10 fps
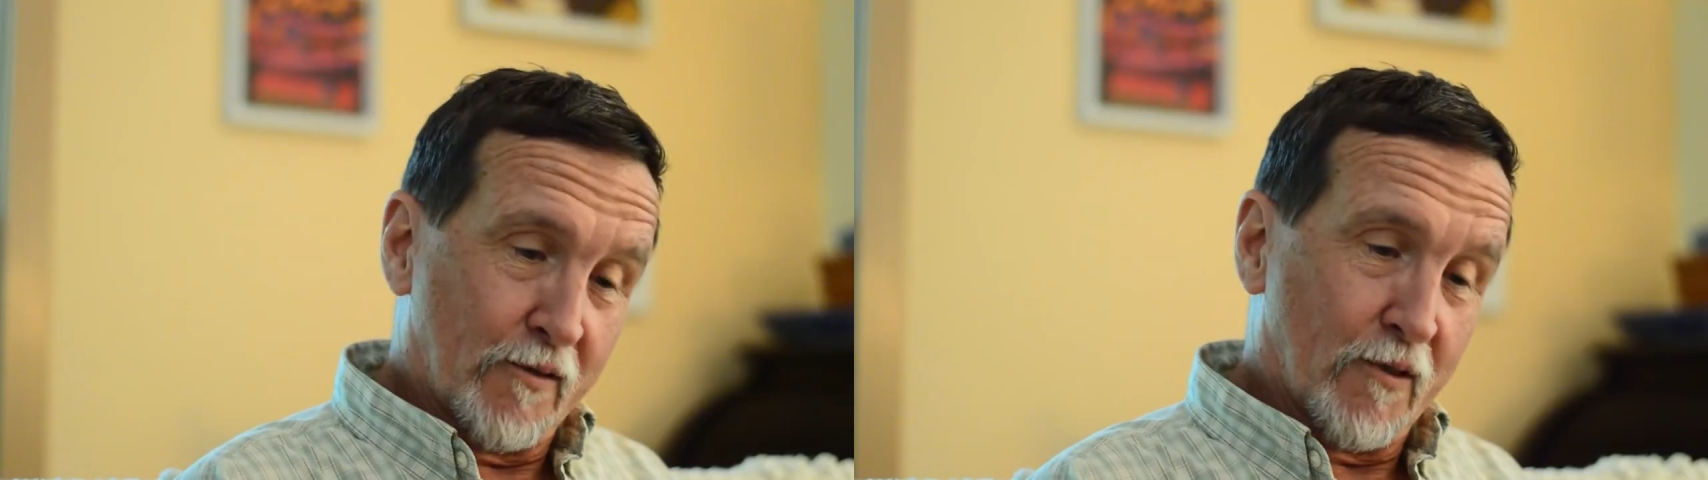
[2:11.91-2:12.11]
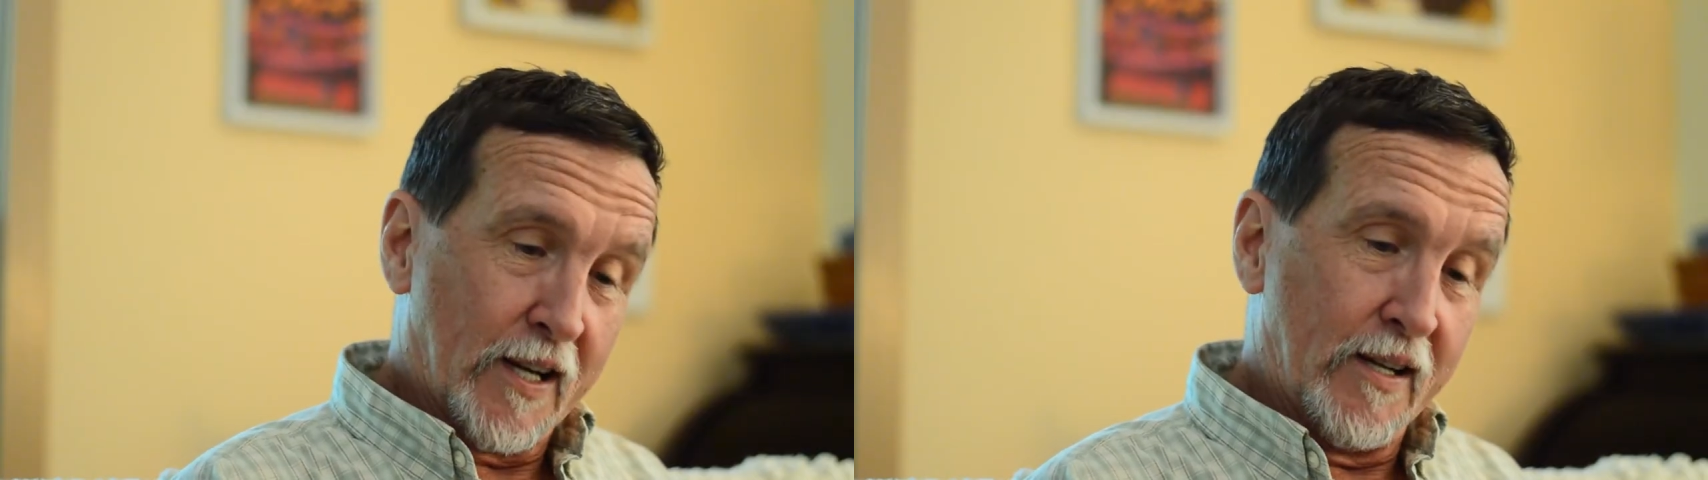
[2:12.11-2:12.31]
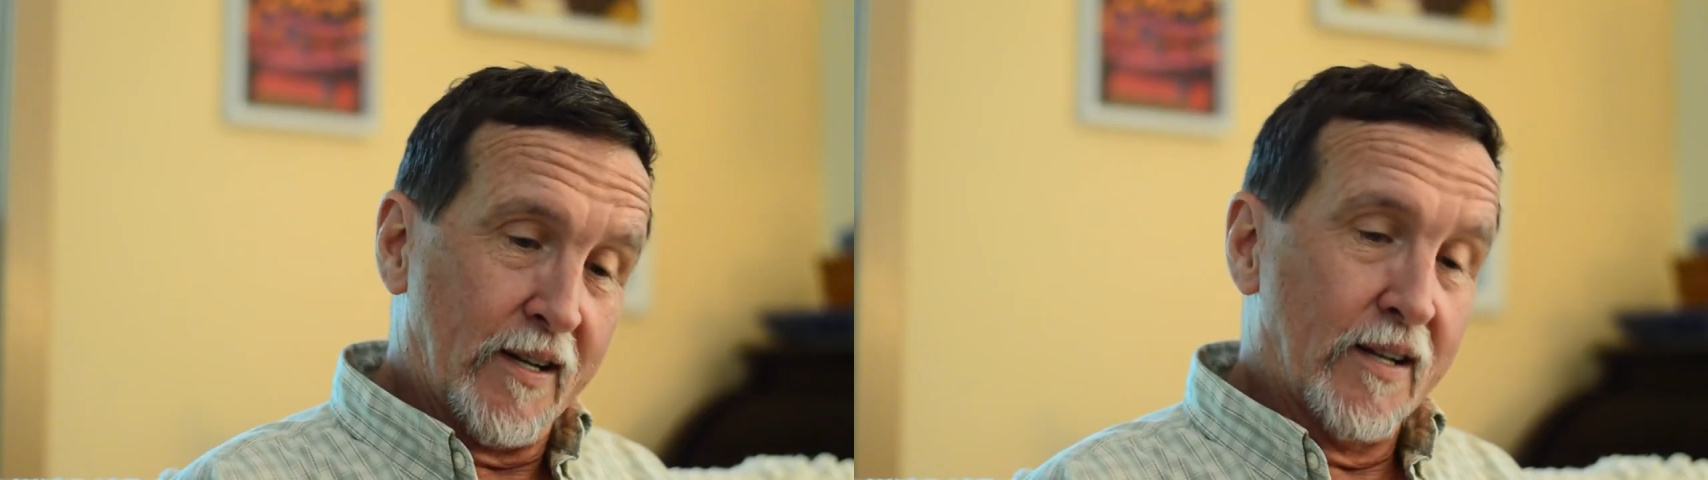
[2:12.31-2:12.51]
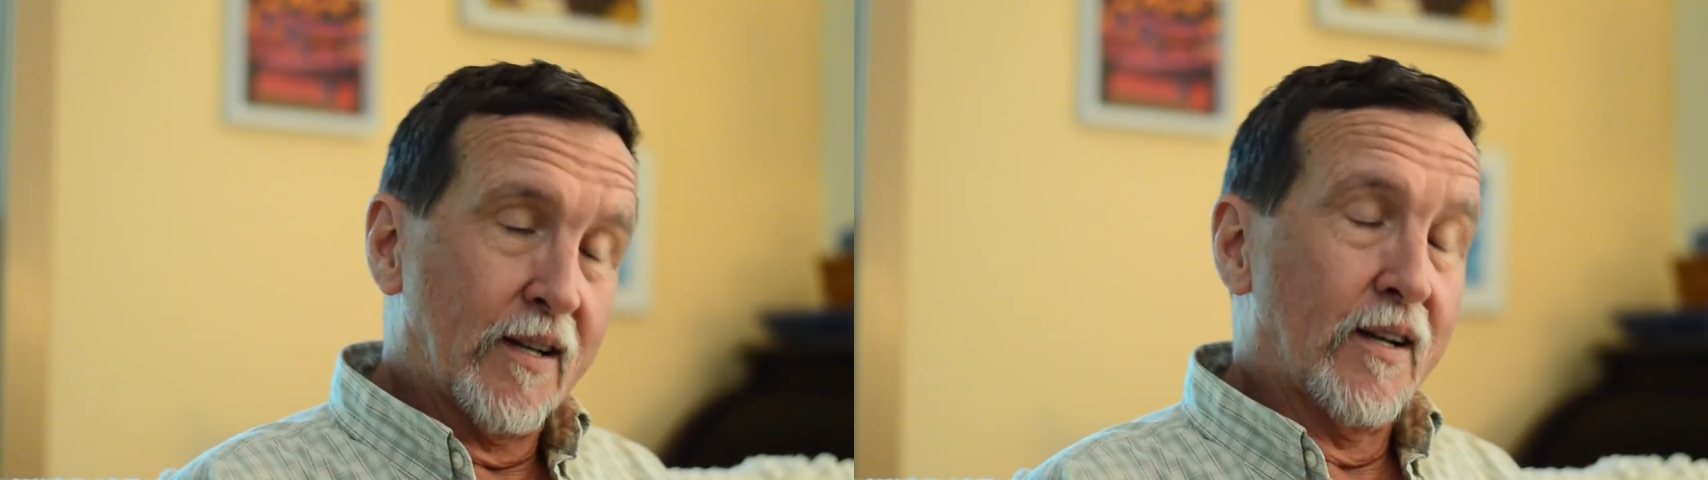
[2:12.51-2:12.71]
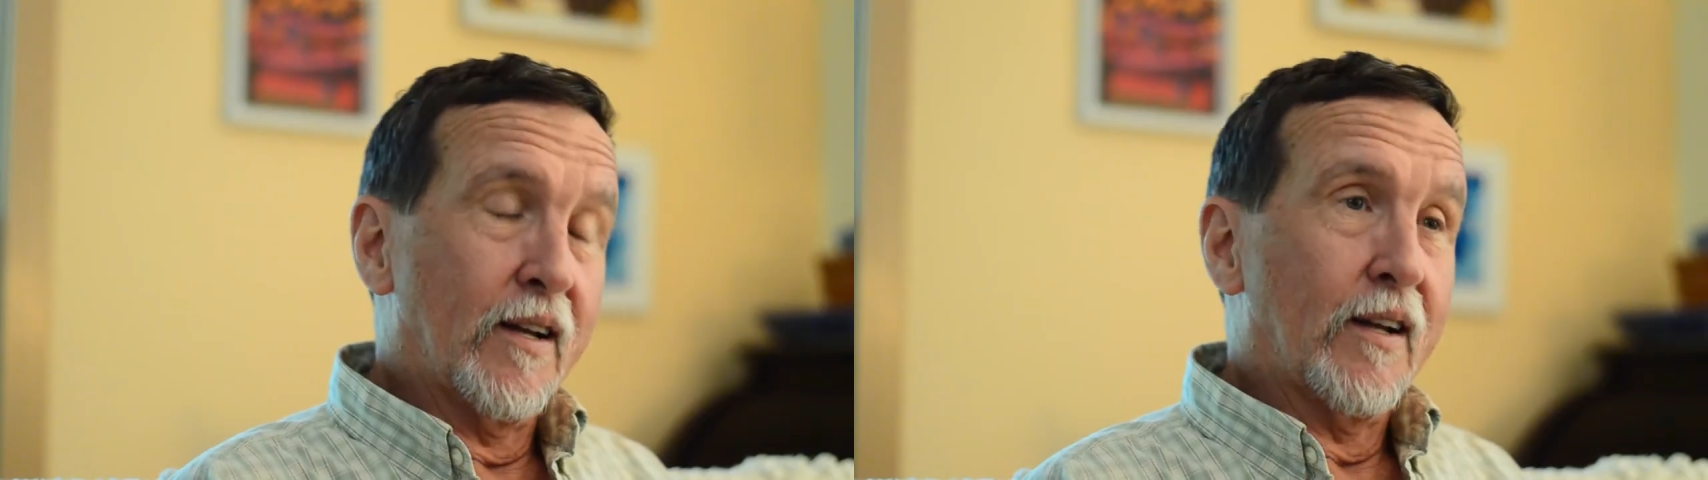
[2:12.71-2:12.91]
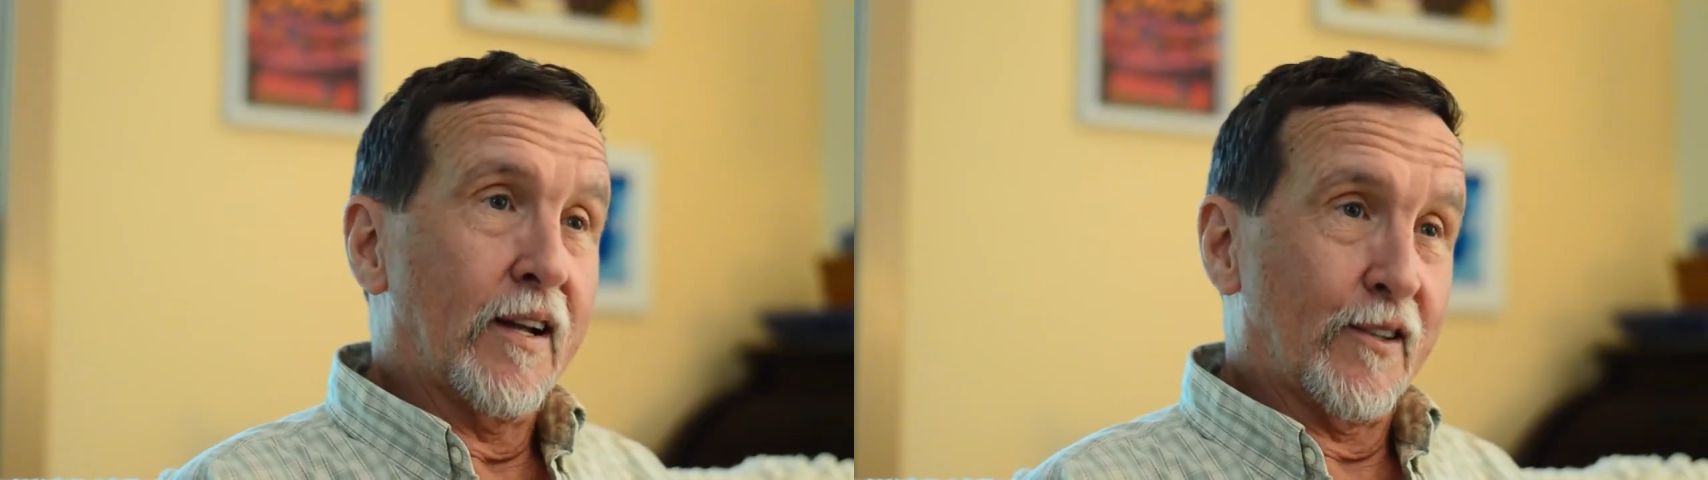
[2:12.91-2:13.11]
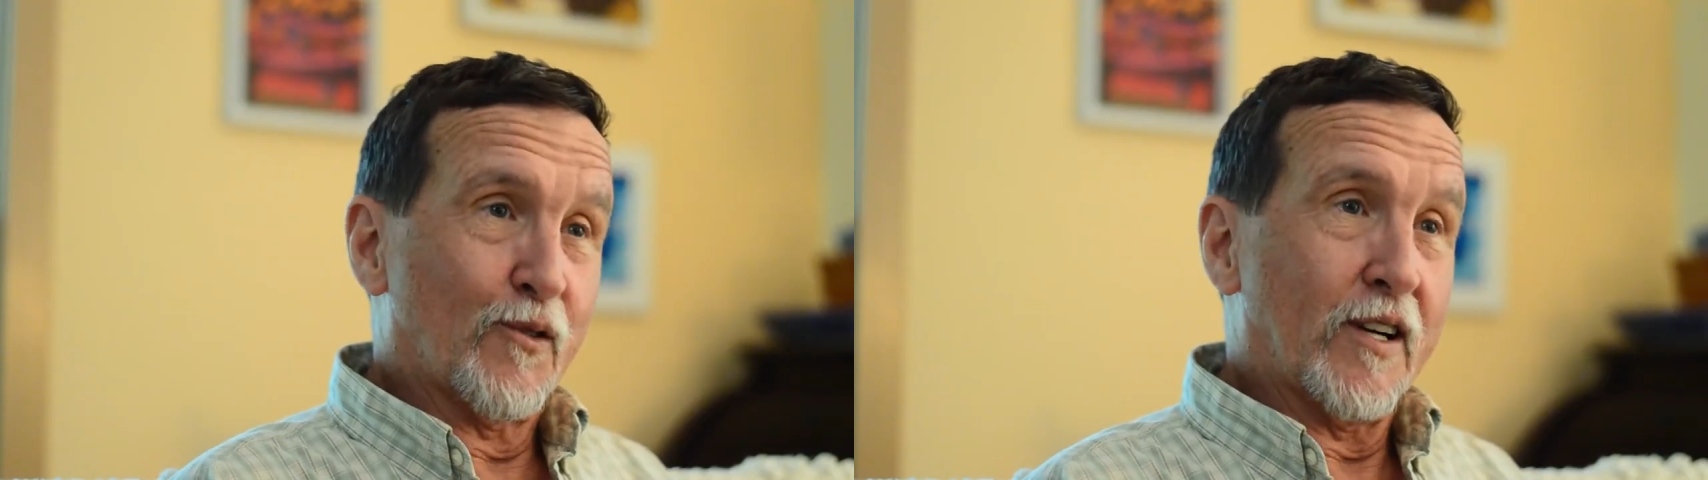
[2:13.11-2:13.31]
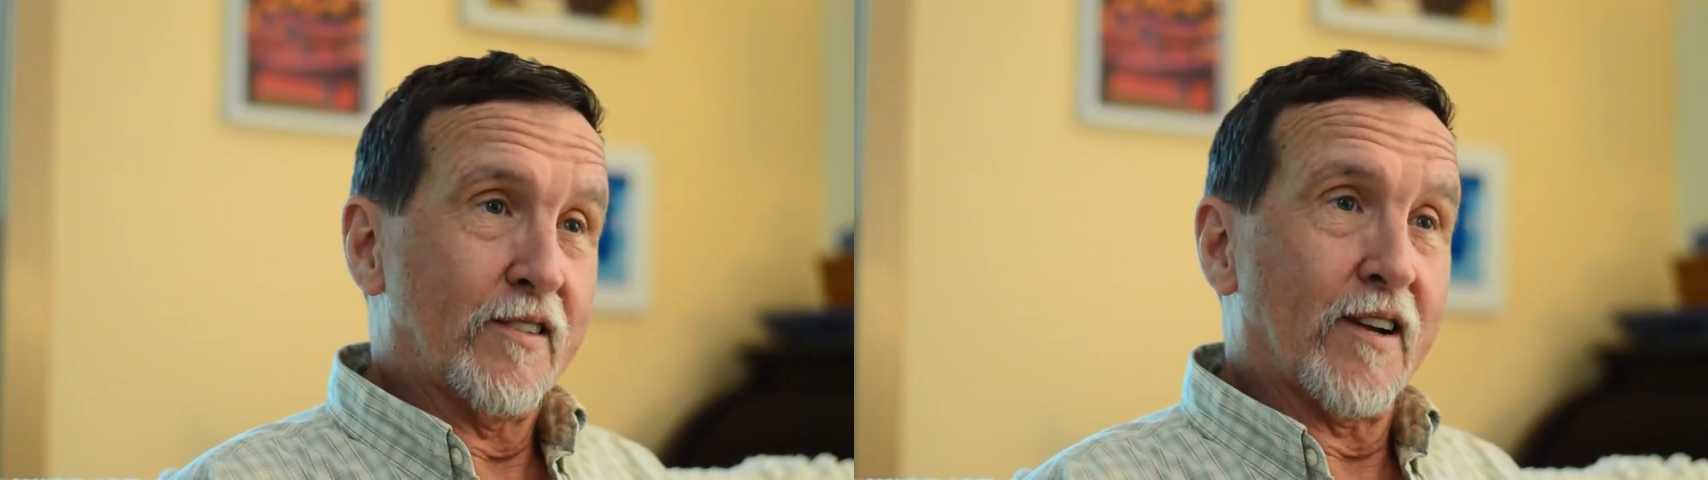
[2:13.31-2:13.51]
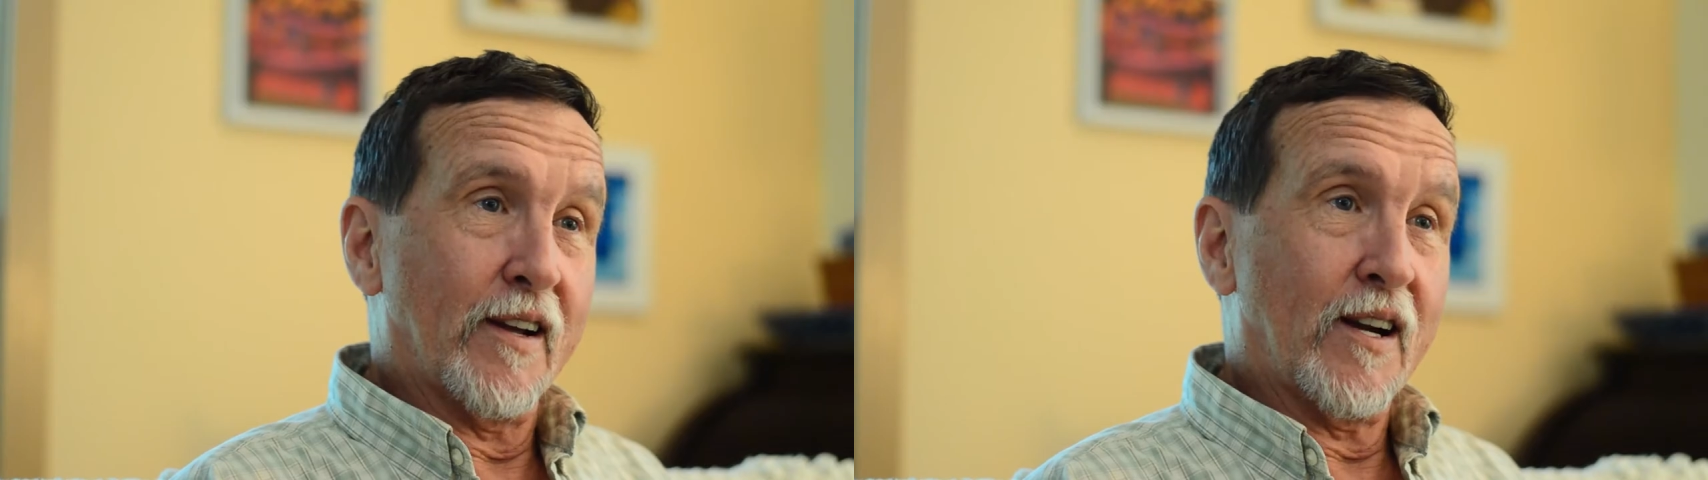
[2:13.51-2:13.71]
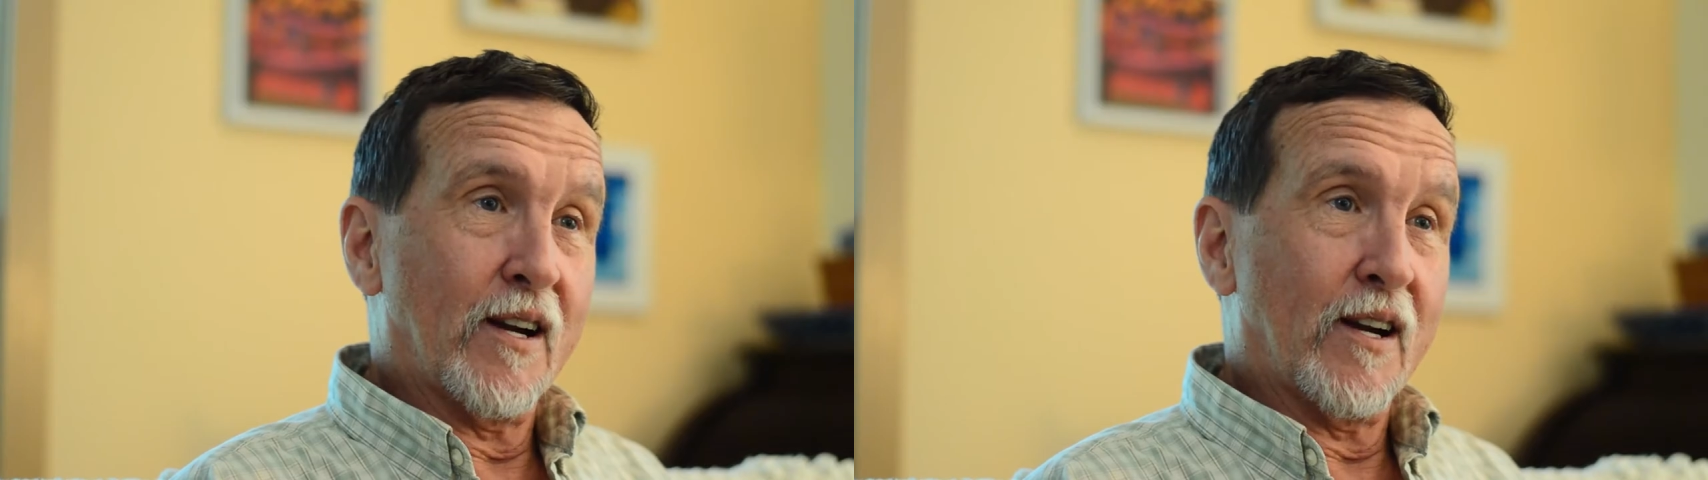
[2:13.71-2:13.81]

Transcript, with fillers: write, it's right side